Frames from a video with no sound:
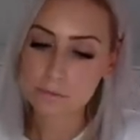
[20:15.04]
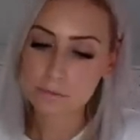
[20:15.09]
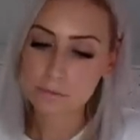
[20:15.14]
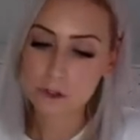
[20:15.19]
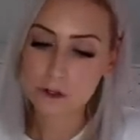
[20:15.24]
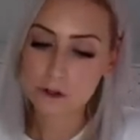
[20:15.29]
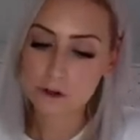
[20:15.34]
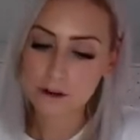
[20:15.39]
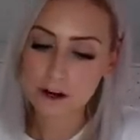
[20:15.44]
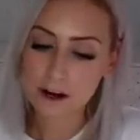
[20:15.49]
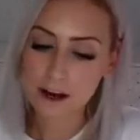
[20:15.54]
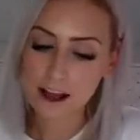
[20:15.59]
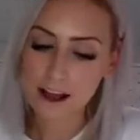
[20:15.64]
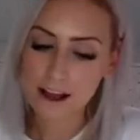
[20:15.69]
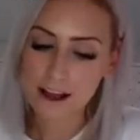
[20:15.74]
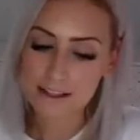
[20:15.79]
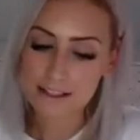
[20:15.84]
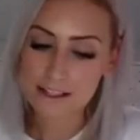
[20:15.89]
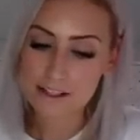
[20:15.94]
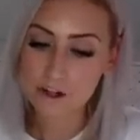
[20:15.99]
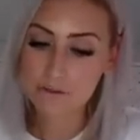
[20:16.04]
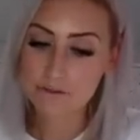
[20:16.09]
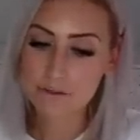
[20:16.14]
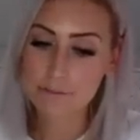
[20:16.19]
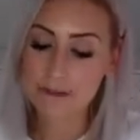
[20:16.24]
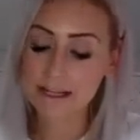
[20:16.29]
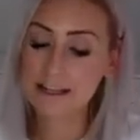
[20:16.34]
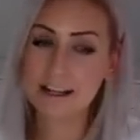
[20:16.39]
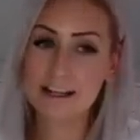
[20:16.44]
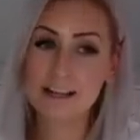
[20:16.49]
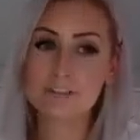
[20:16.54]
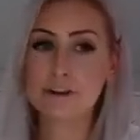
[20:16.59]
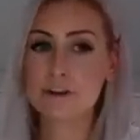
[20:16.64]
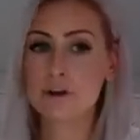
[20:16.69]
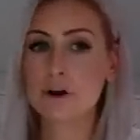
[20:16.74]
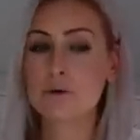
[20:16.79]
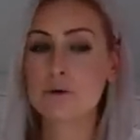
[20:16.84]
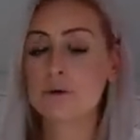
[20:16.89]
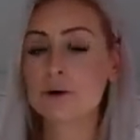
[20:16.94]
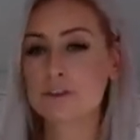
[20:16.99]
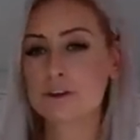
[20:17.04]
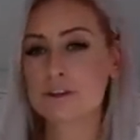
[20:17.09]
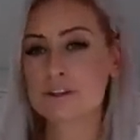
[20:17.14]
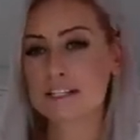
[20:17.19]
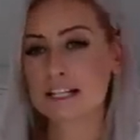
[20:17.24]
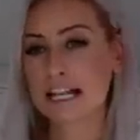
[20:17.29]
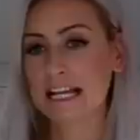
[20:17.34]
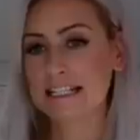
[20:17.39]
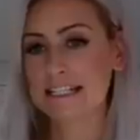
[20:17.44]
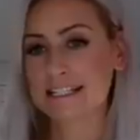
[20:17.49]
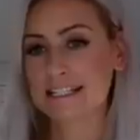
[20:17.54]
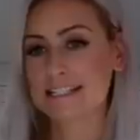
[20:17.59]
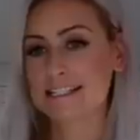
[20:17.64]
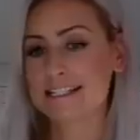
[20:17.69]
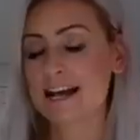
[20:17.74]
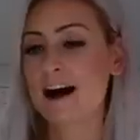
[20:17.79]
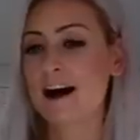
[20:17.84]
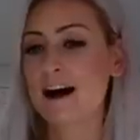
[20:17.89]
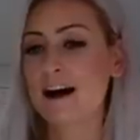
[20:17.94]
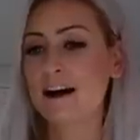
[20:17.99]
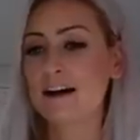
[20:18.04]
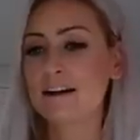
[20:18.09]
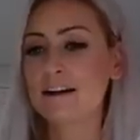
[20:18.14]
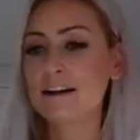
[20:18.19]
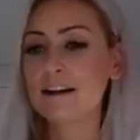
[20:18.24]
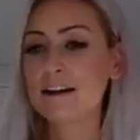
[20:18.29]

you know, and it's not for me to even know what those lessons are.